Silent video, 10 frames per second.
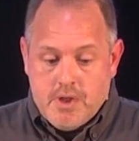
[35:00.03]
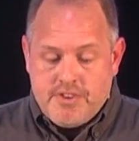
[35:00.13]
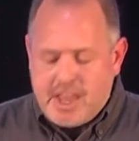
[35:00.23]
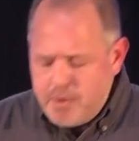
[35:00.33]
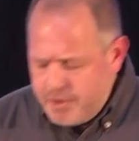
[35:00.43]

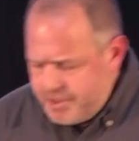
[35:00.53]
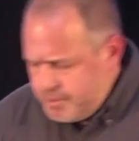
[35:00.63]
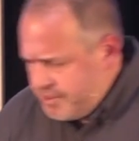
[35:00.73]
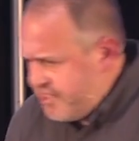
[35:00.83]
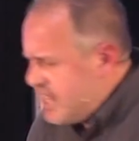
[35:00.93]

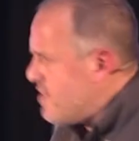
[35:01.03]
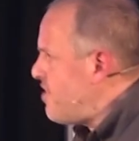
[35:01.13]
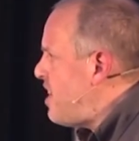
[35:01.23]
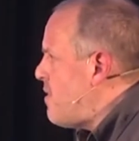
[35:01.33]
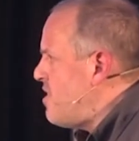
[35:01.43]
Thinking of the
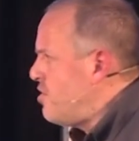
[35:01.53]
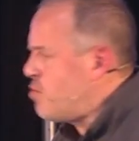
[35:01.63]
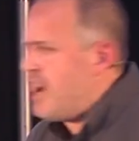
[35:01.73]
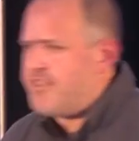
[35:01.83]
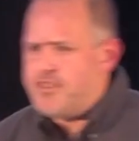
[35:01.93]
Sabbath as
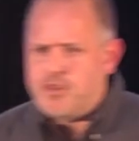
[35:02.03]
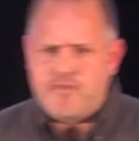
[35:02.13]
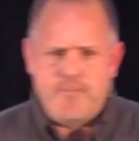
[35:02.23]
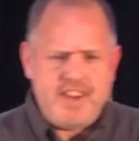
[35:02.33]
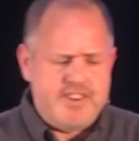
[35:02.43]
rest sort
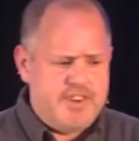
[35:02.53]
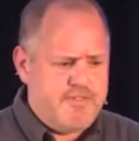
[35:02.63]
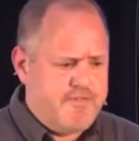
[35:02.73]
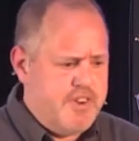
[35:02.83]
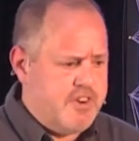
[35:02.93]
of makes it
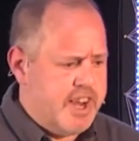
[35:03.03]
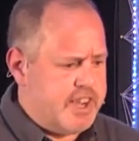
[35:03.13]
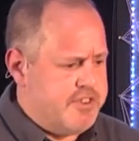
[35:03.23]
feel like